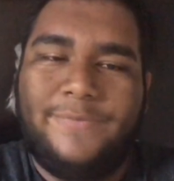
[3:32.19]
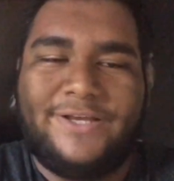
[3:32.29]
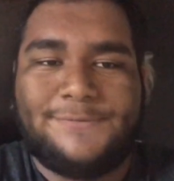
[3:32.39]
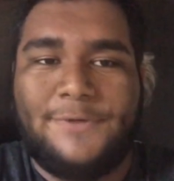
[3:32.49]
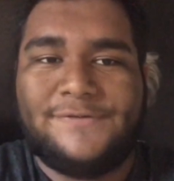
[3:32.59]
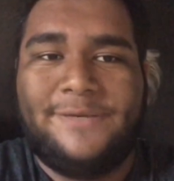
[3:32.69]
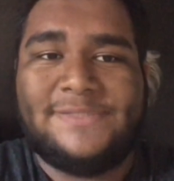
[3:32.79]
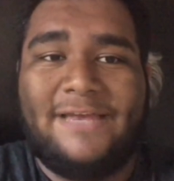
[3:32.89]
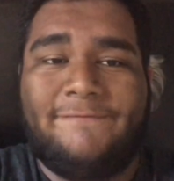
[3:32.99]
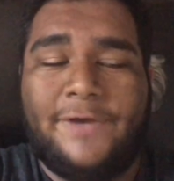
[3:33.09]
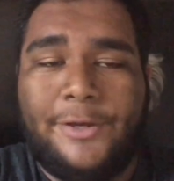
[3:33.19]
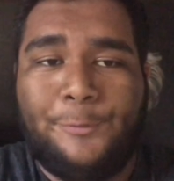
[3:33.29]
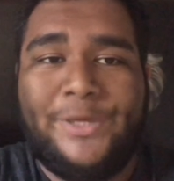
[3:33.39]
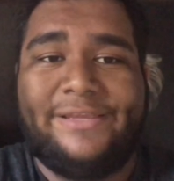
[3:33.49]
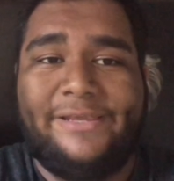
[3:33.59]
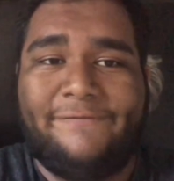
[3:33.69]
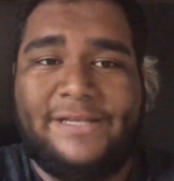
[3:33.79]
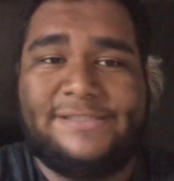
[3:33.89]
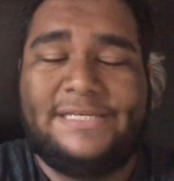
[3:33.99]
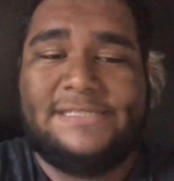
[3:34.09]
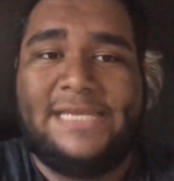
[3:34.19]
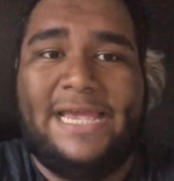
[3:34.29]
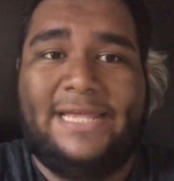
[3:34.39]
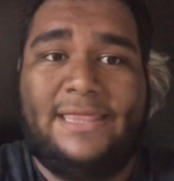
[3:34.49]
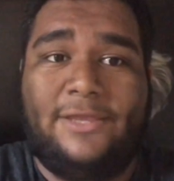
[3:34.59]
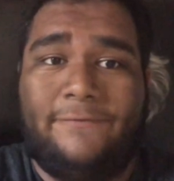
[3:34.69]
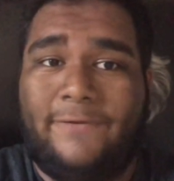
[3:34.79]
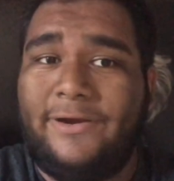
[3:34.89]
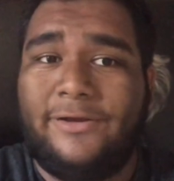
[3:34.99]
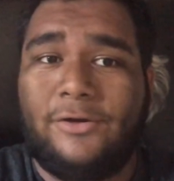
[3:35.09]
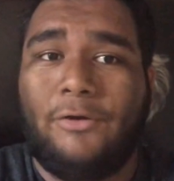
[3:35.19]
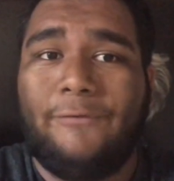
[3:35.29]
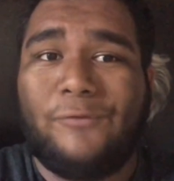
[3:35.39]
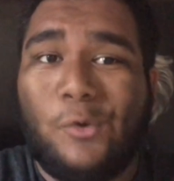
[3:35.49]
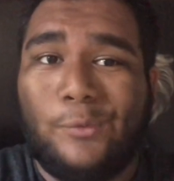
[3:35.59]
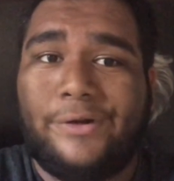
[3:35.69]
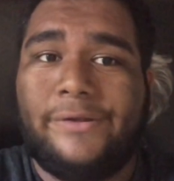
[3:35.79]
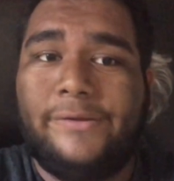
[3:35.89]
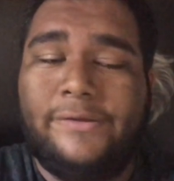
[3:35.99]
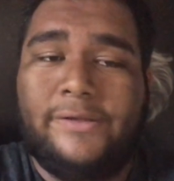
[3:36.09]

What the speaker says: Because both teams have very weak defenses, and they're very good going forward.